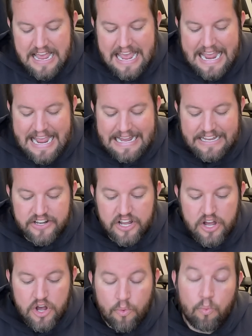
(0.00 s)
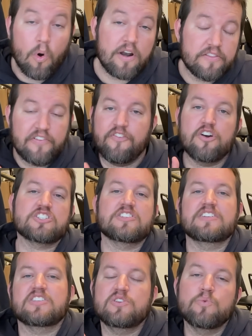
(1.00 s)
And one of the first
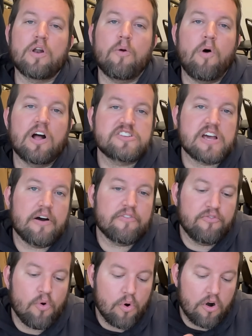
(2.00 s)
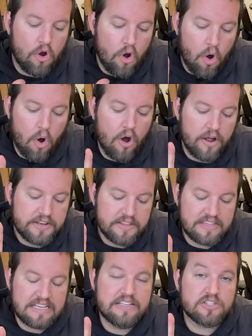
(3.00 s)
things that you want to watch out for on
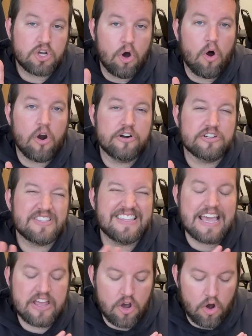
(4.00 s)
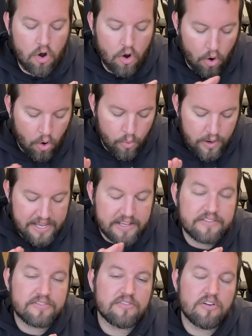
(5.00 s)
these cars, they
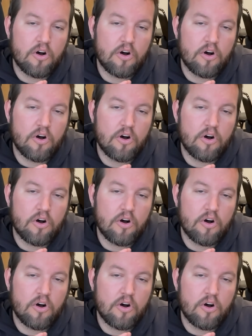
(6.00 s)
always